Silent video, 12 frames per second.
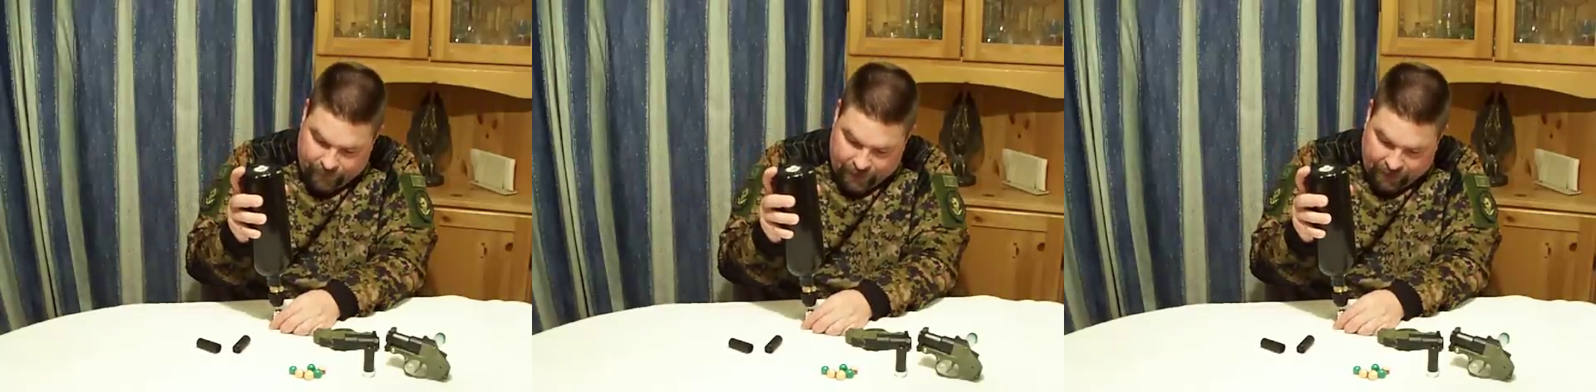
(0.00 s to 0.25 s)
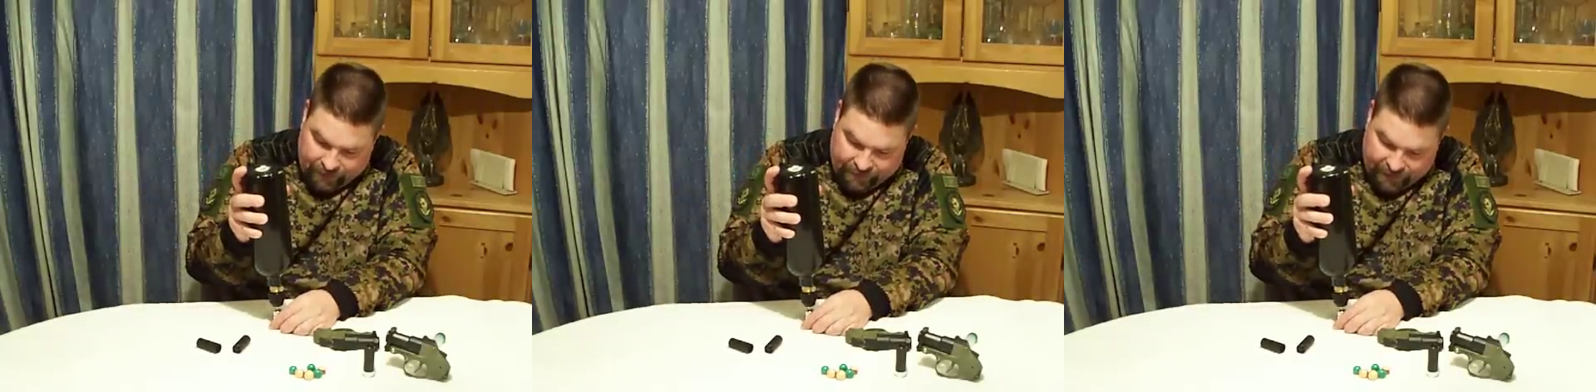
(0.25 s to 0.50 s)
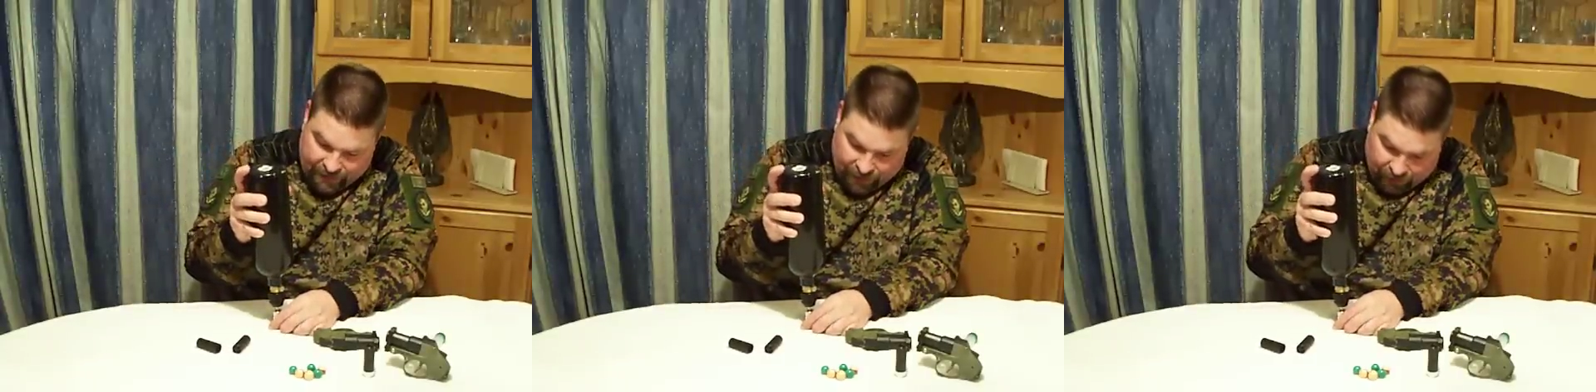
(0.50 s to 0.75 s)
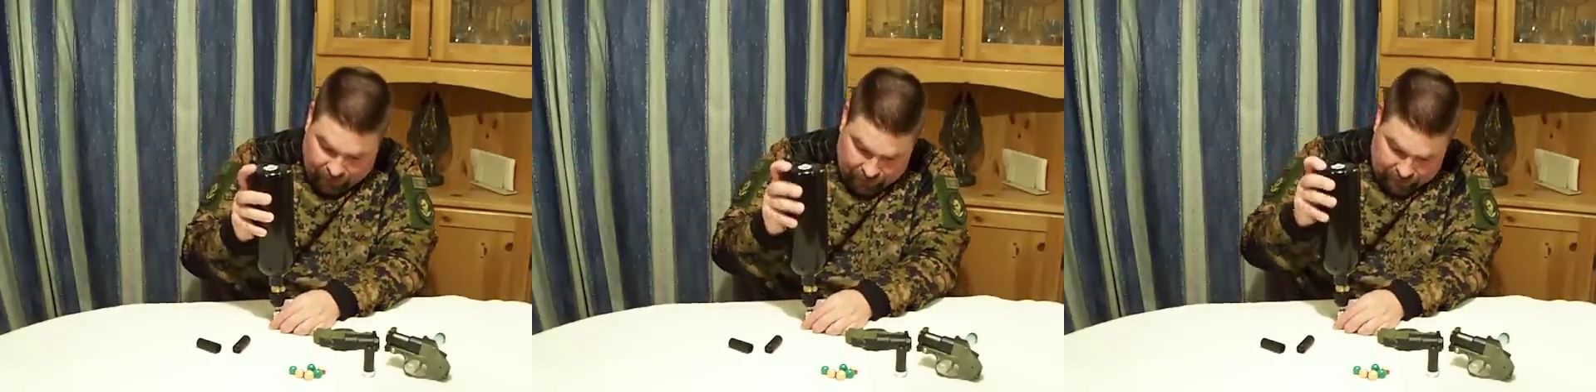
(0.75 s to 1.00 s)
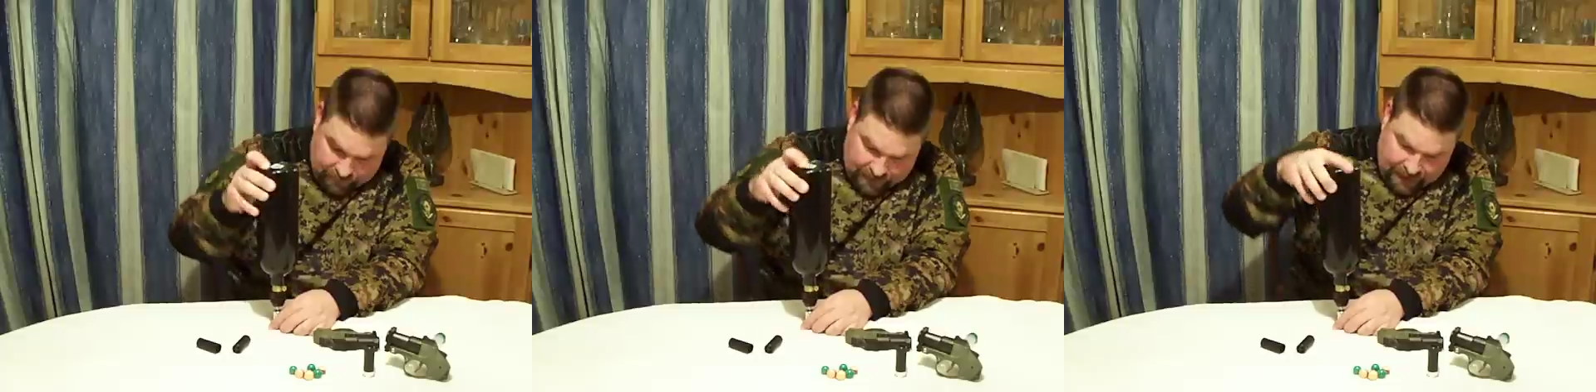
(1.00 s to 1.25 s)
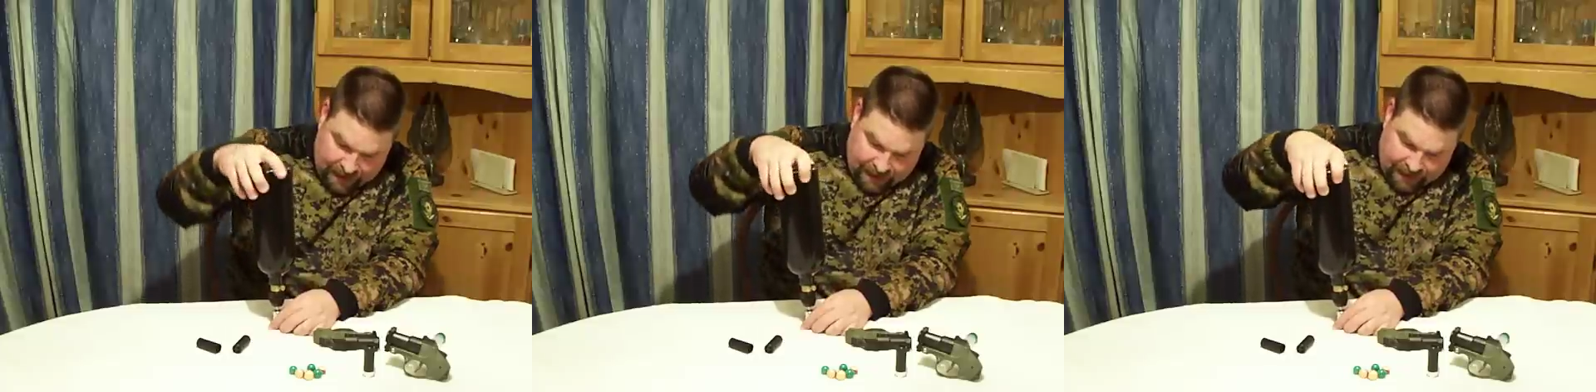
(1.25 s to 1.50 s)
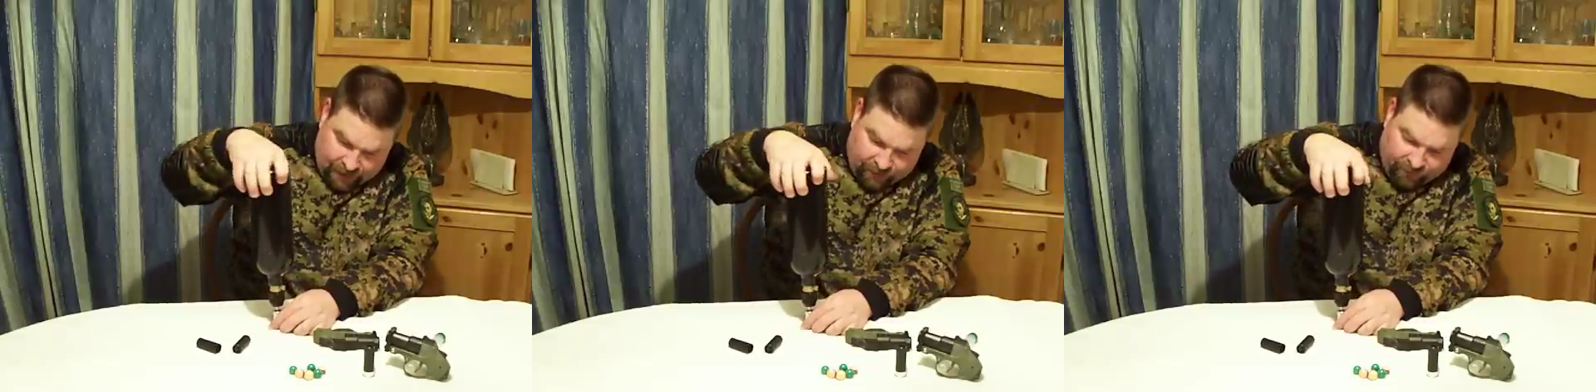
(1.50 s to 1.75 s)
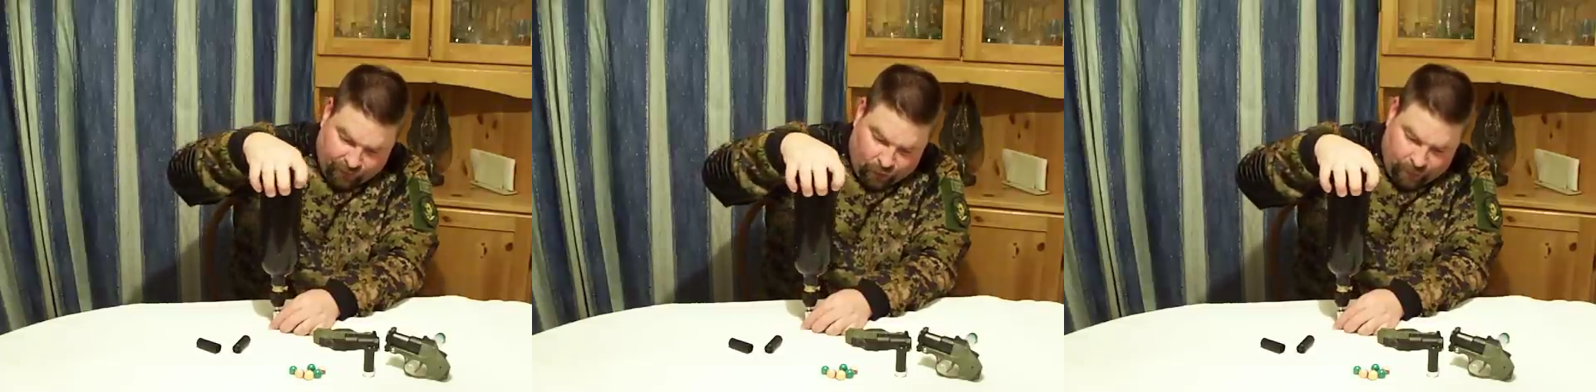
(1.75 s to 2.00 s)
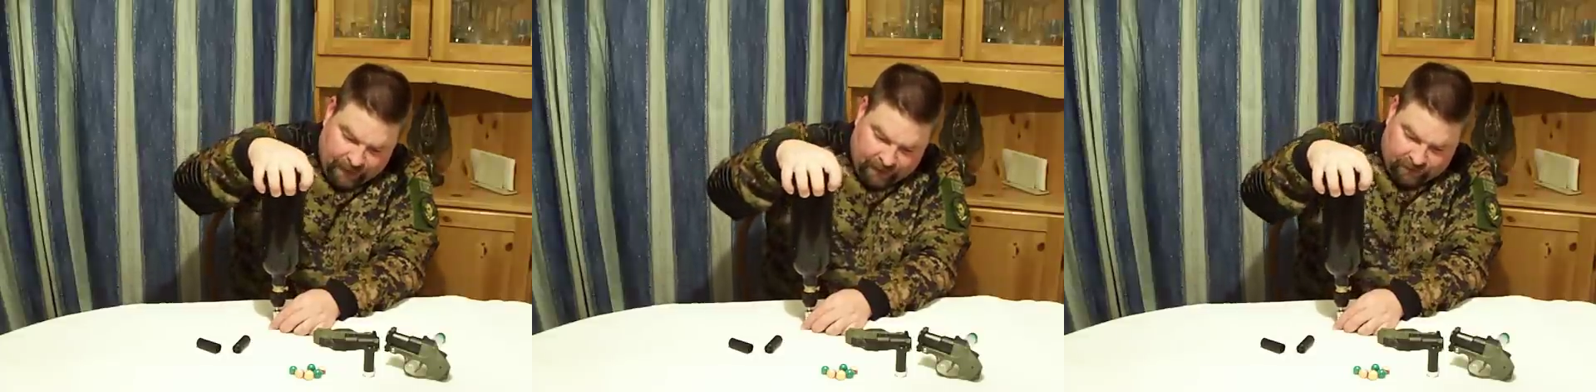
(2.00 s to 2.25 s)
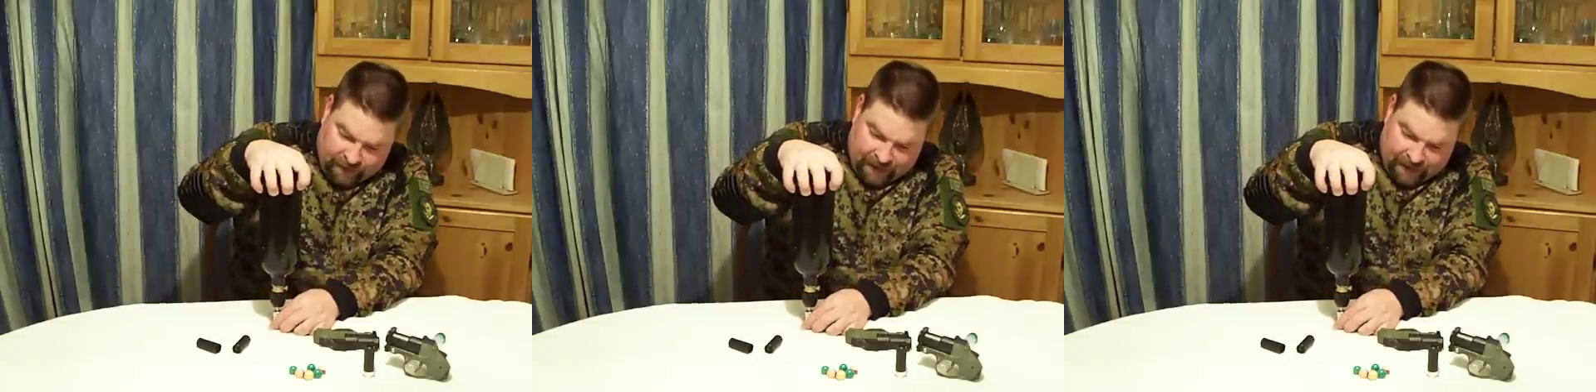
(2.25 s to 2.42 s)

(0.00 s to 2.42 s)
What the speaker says: You can tell it's full because you